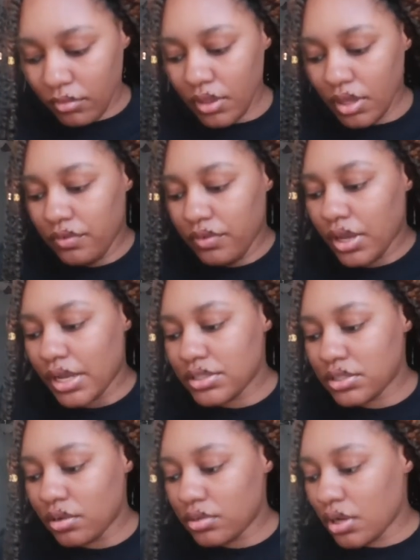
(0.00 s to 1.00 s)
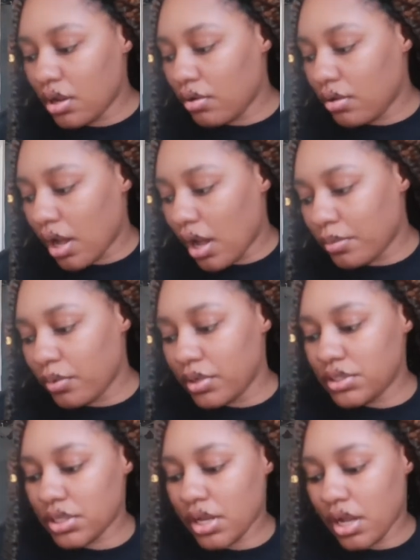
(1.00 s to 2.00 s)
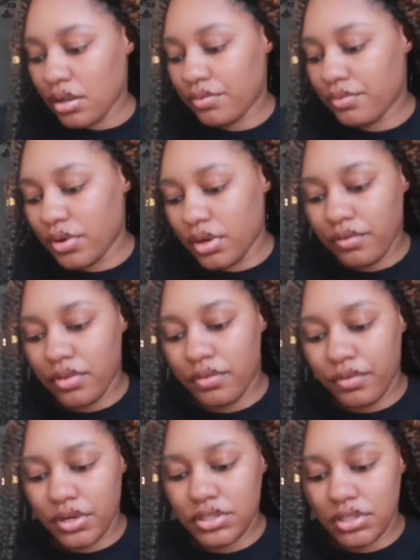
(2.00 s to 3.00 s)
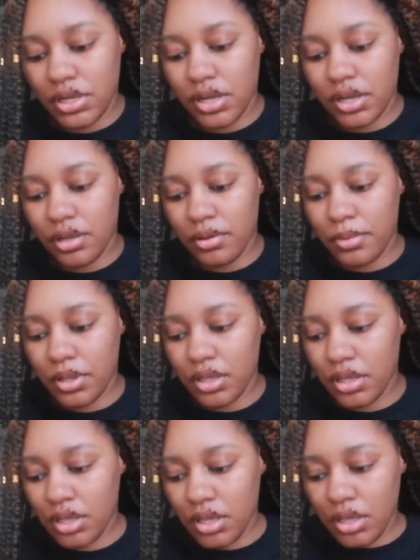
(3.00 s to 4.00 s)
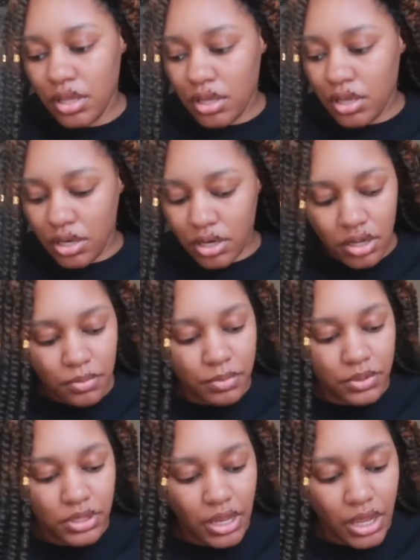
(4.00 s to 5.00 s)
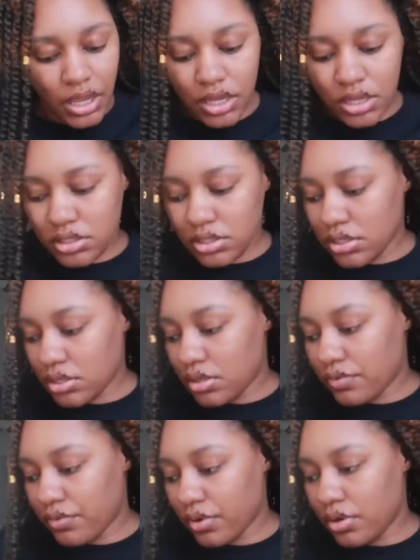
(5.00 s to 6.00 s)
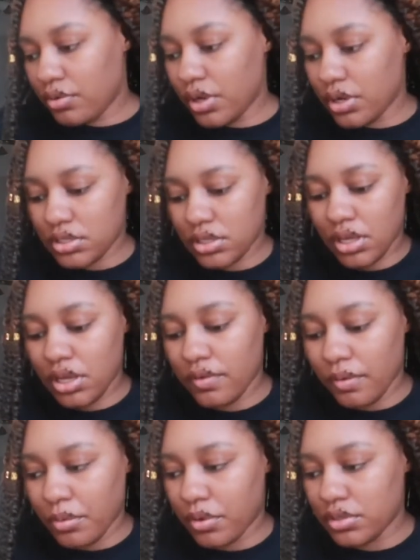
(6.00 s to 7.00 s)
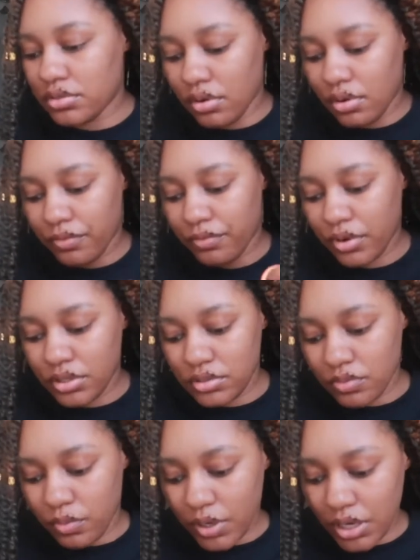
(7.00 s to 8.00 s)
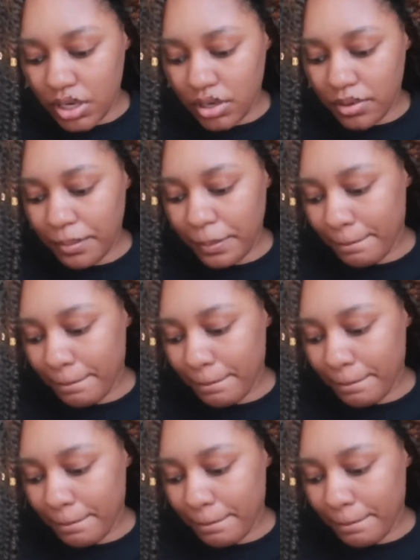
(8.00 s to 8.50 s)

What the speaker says: If you guys don't know, I'm going to California for the first time in a couple of days for New Year's Eve. I'm going to a friend's wedding,